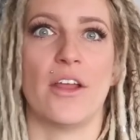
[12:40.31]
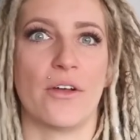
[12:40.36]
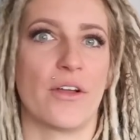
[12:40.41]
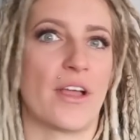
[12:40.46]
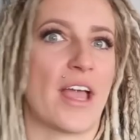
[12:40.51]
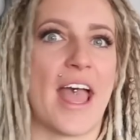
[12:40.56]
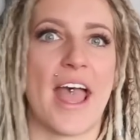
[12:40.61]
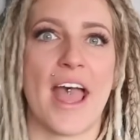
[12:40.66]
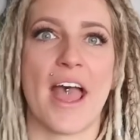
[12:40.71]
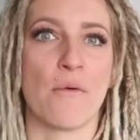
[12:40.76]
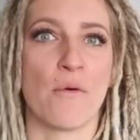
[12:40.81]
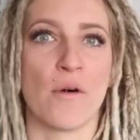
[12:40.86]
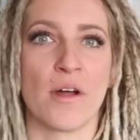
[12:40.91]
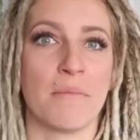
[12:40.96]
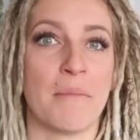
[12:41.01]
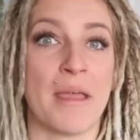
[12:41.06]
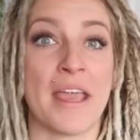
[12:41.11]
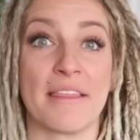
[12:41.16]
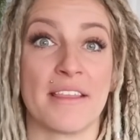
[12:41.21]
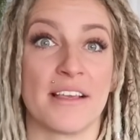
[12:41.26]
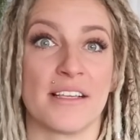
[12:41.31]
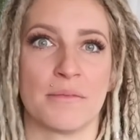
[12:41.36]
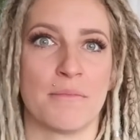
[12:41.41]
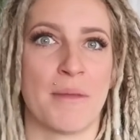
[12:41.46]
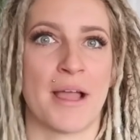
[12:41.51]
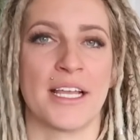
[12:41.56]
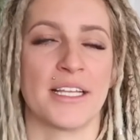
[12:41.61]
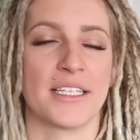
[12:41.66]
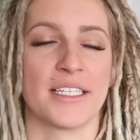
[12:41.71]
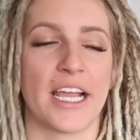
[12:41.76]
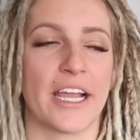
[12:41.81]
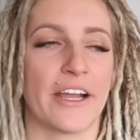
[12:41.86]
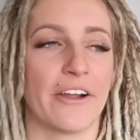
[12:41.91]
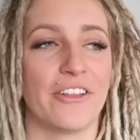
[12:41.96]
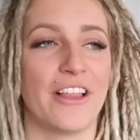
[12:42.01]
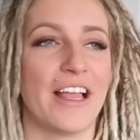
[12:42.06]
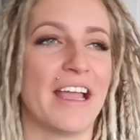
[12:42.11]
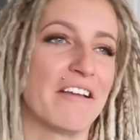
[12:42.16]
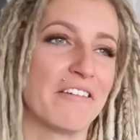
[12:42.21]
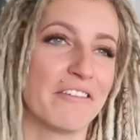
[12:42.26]
okay, I want to make this my
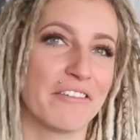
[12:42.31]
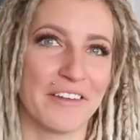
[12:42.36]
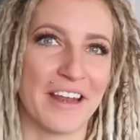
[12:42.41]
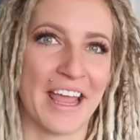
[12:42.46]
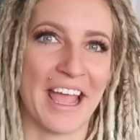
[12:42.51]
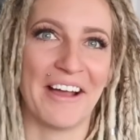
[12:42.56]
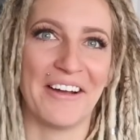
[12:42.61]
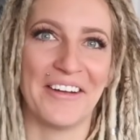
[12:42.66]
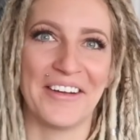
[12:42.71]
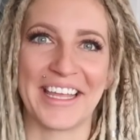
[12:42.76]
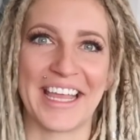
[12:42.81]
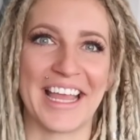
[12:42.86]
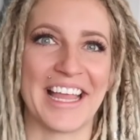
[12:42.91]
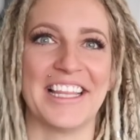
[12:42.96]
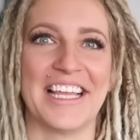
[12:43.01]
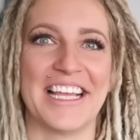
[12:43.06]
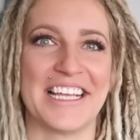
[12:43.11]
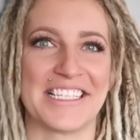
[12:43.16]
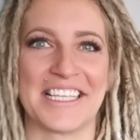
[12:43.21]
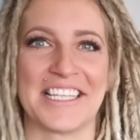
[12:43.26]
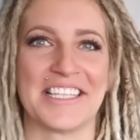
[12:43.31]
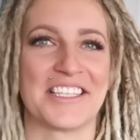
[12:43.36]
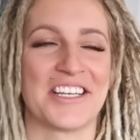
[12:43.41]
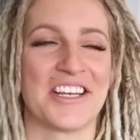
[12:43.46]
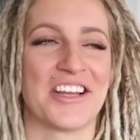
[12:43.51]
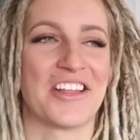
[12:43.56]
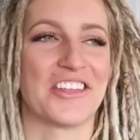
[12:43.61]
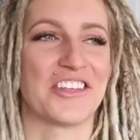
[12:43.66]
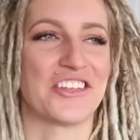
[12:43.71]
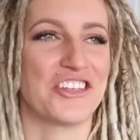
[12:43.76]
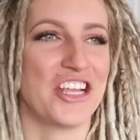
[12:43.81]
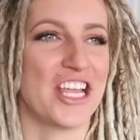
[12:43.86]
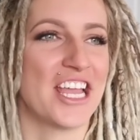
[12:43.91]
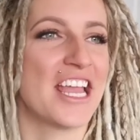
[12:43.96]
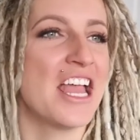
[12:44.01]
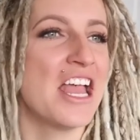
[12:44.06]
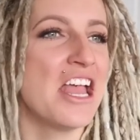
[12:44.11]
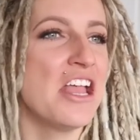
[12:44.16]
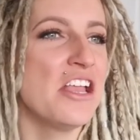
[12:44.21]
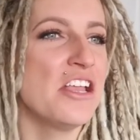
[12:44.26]
entire life now and get licensed and all this
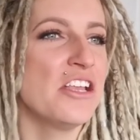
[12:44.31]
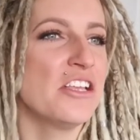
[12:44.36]
shit.